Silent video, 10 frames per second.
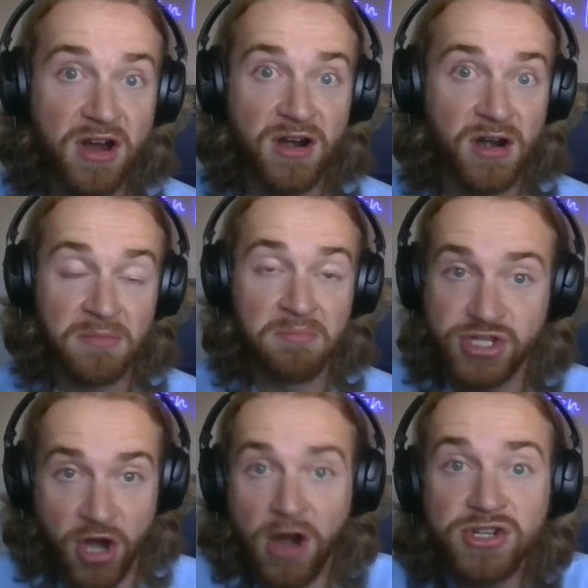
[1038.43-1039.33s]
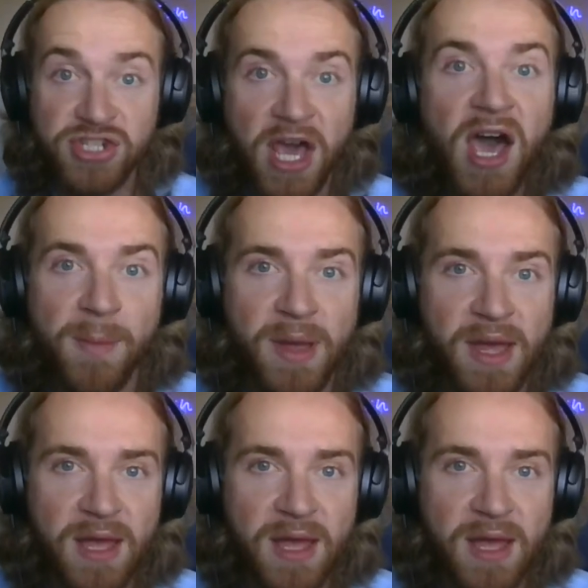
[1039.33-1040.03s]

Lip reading: are charged up